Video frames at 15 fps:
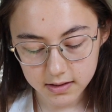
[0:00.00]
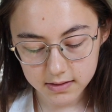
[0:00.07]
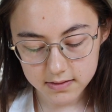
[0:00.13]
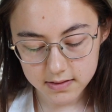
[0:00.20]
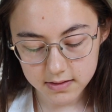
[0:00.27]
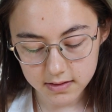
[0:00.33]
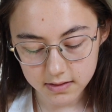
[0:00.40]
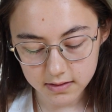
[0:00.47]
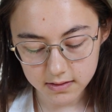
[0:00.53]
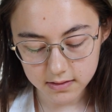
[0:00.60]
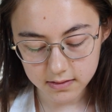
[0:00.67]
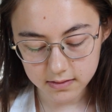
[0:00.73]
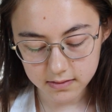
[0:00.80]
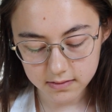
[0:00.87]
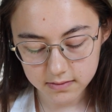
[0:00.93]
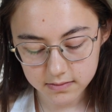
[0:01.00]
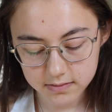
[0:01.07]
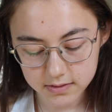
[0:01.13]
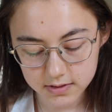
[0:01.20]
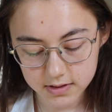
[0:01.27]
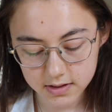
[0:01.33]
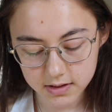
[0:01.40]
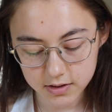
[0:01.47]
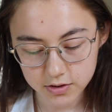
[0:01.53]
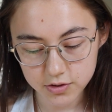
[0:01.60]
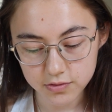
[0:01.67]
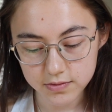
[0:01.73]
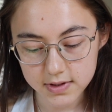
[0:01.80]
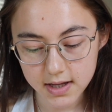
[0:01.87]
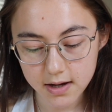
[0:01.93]
So I'm just gonna
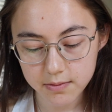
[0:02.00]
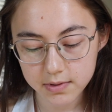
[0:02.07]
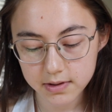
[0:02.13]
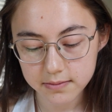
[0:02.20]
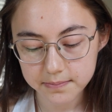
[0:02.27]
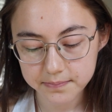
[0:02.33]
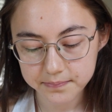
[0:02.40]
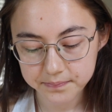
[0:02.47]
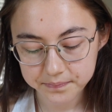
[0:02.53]
choose that one.